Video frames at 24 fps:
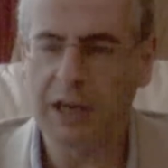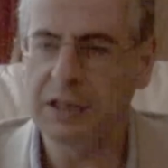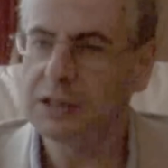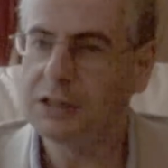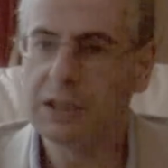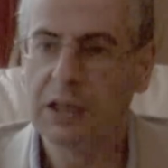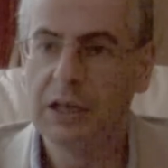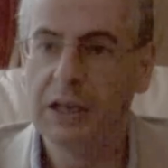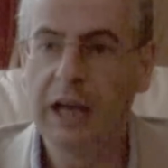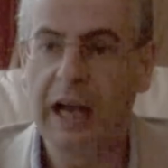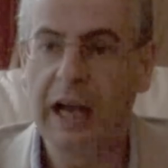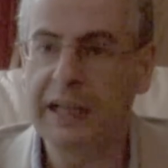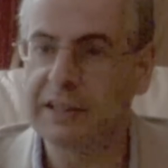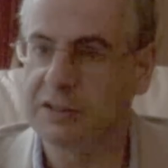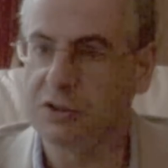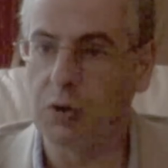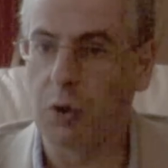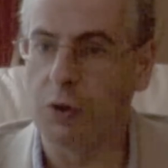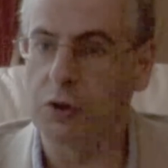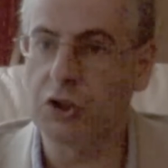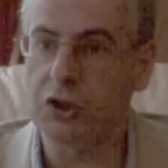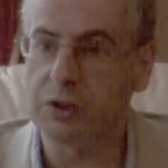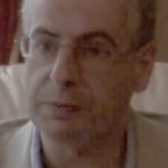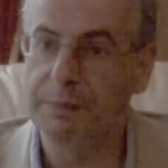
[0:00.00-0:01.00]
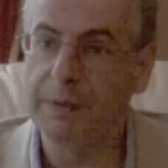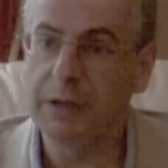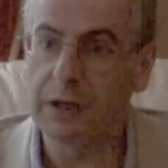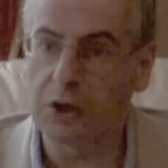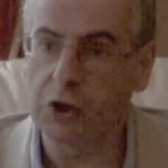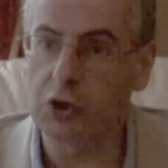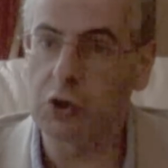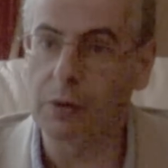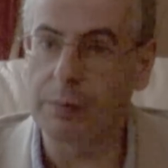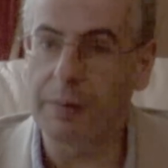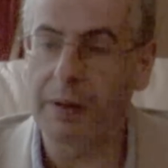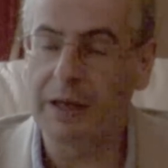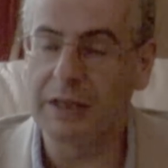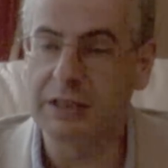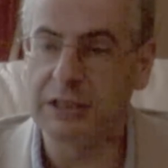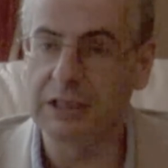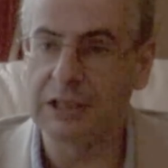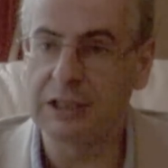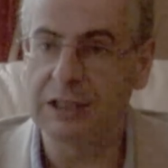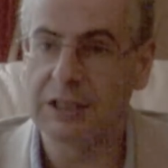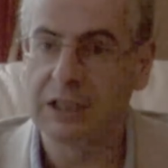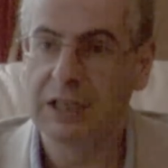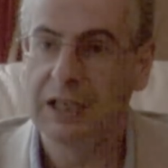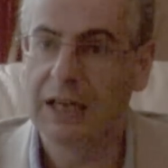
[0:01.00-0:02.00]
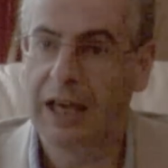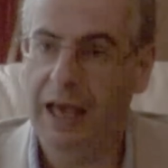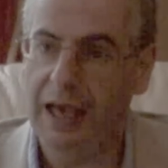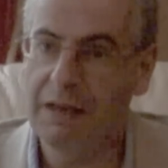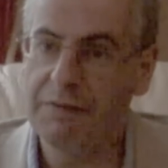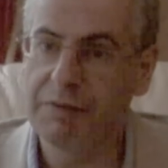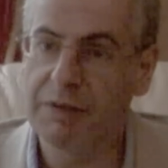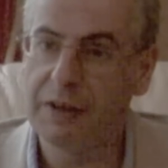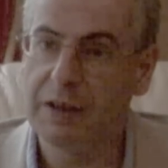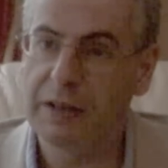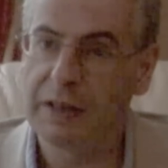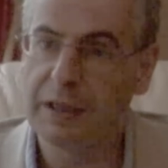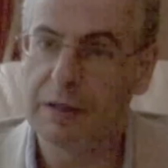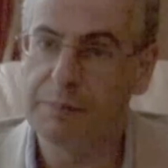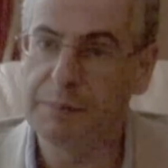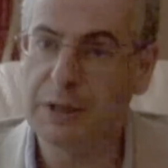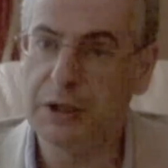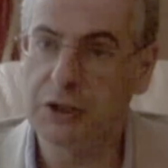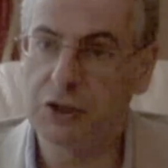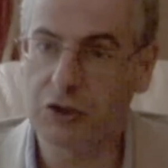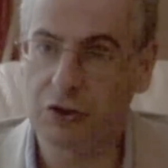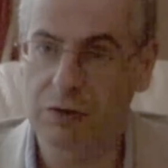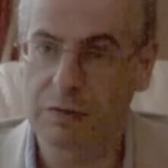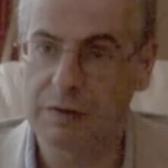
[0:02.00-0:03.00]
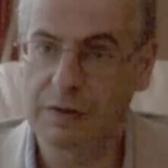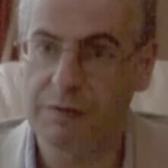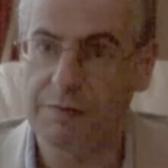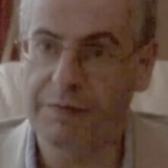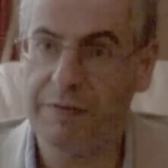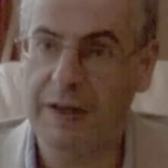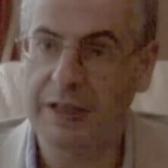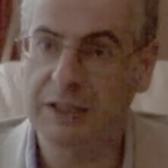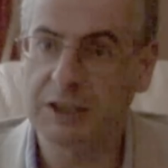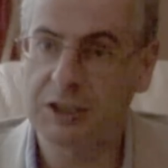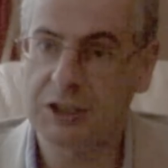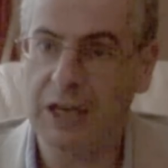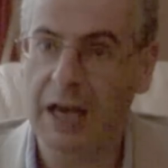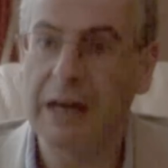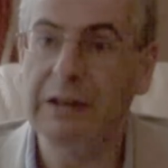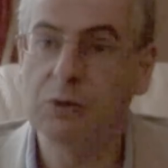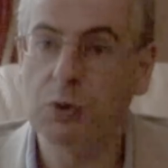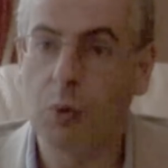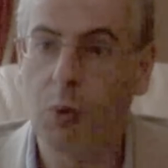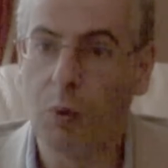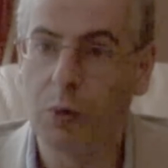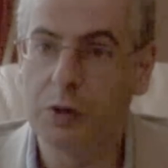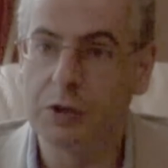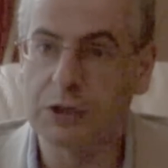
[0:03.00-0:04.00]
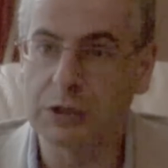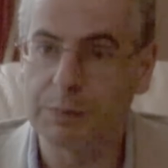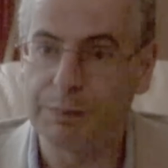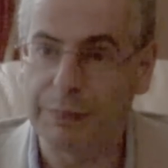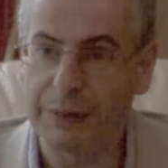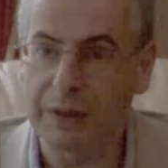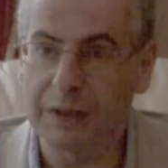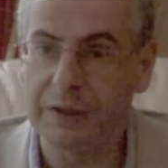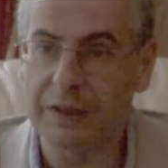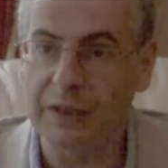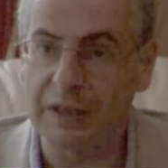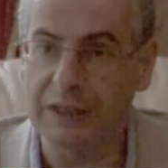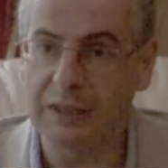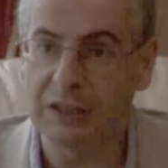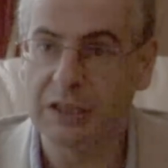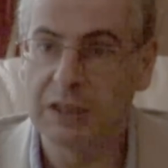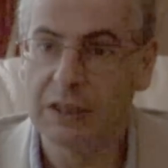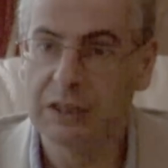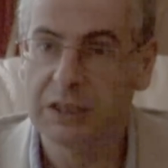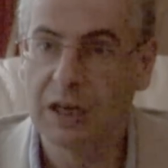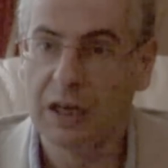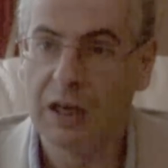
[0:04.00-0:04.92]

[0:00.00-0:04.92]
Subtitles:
And it's not just military bases. Even the Ministry of Defence headquarters building,